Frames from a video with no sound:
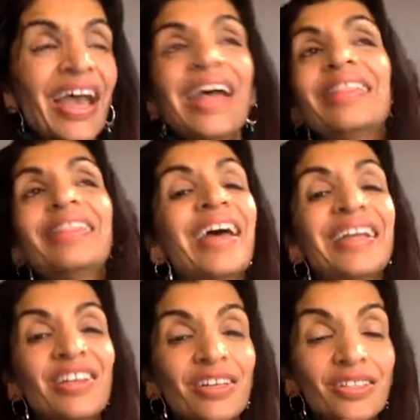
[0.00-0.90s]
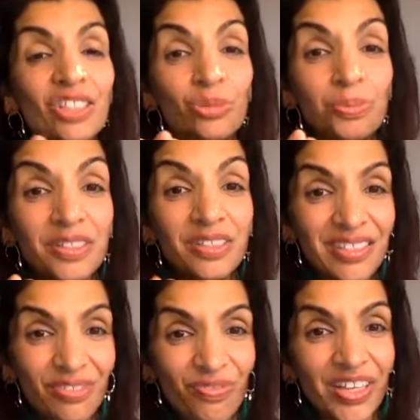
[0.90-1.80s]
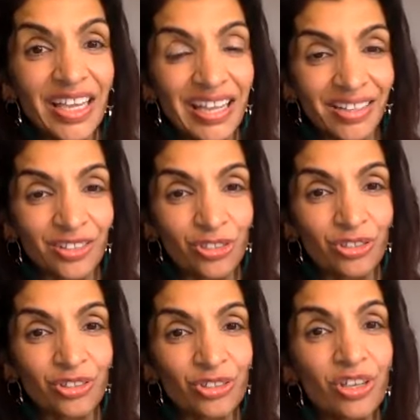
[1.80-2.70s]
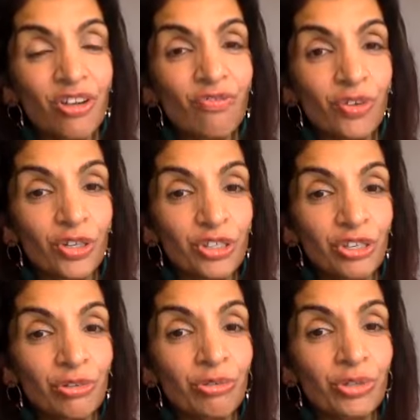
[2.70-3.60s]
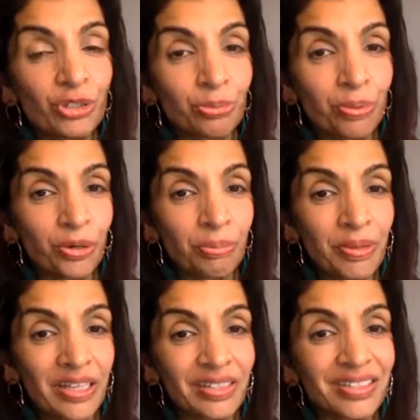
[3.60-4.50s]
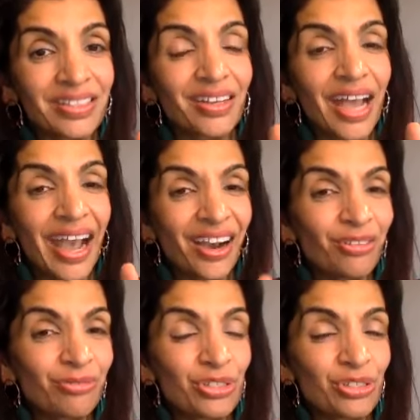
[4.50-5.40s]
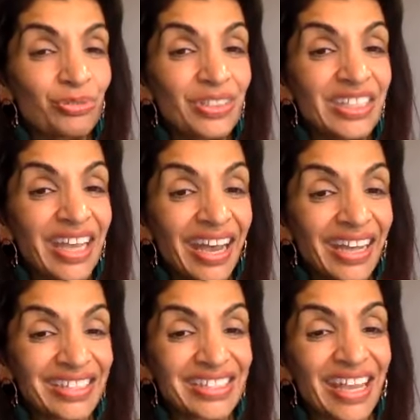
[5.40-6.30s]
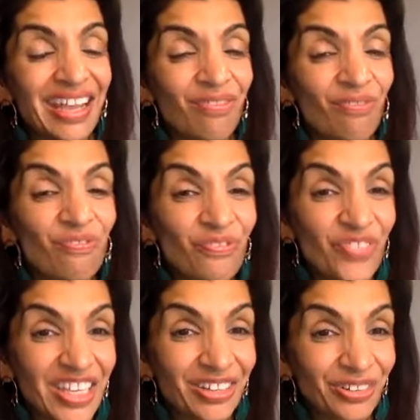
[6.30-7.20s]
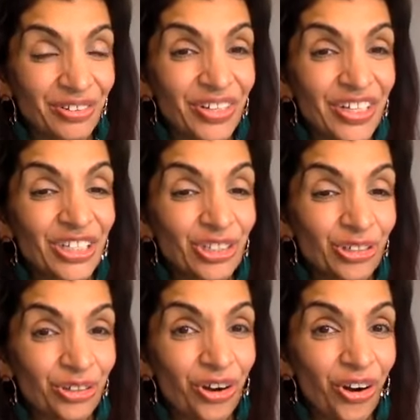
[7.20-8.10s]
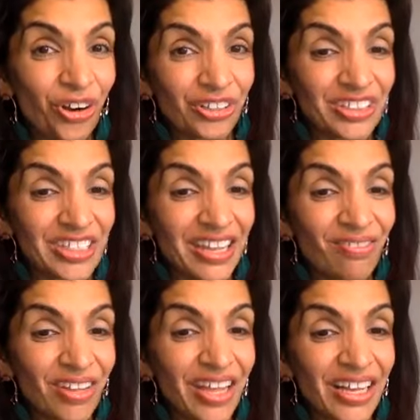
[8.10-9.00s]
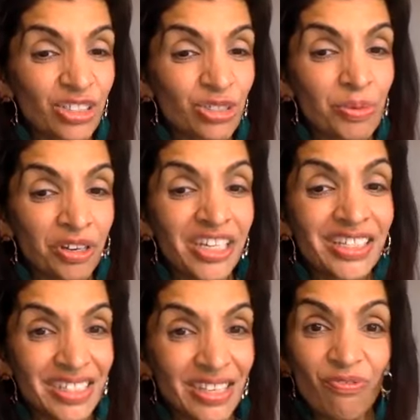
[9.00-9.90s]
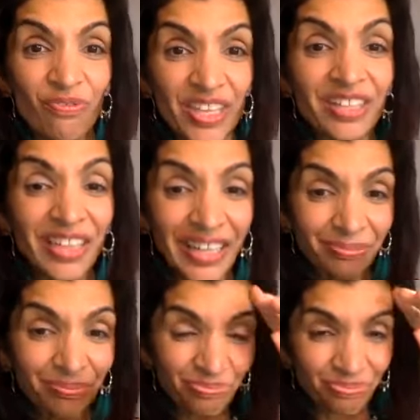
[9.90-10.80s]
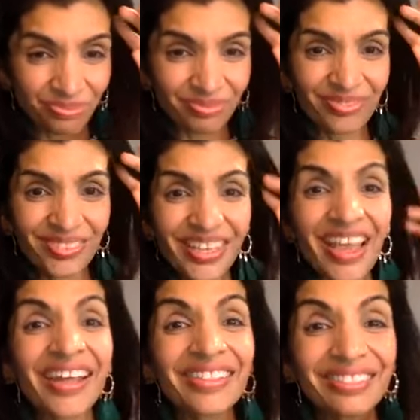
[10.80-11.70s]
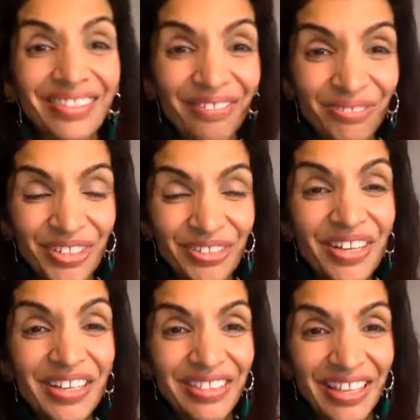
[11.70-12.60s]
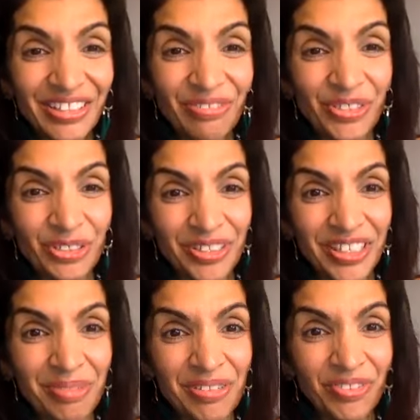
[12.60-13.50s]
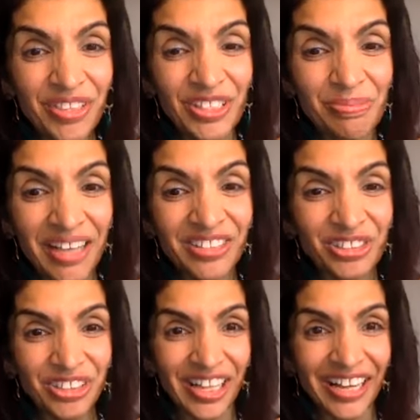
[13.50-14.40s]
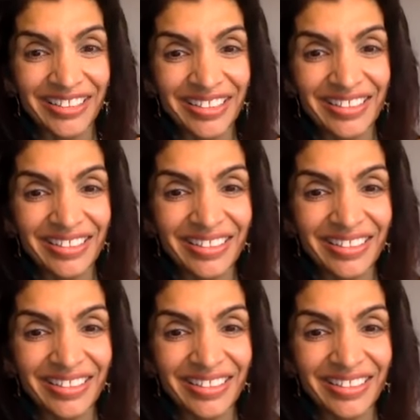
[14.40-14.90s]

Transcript: and then specific answers for you, your purpose, how to get and feel your heart and experience it feeling. I love you. Thank you for joining me for this masterclass.